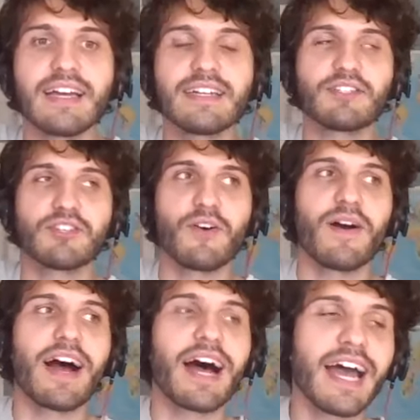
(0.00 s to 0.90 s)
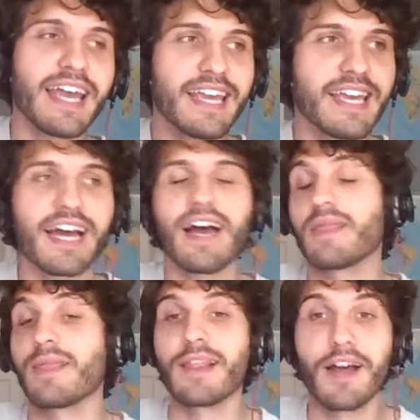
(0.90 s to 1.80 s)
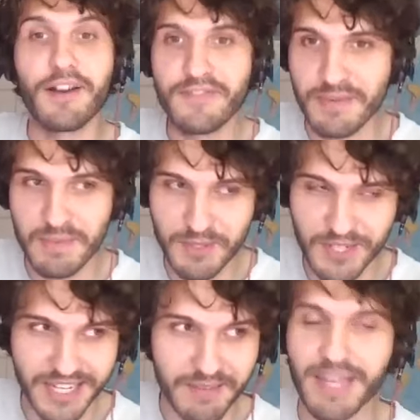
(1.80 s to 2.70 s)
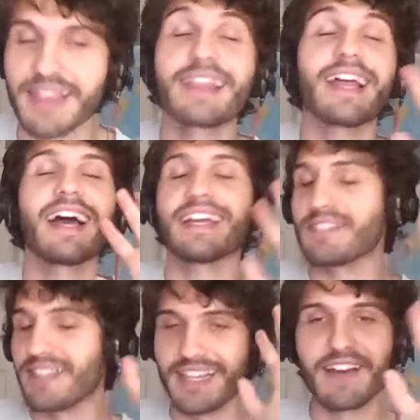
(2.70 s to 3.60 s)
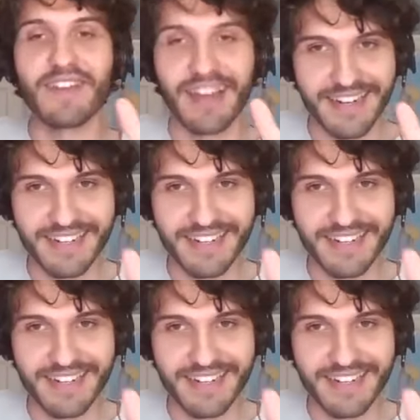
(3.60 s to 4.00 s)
So I love the museum. I love it.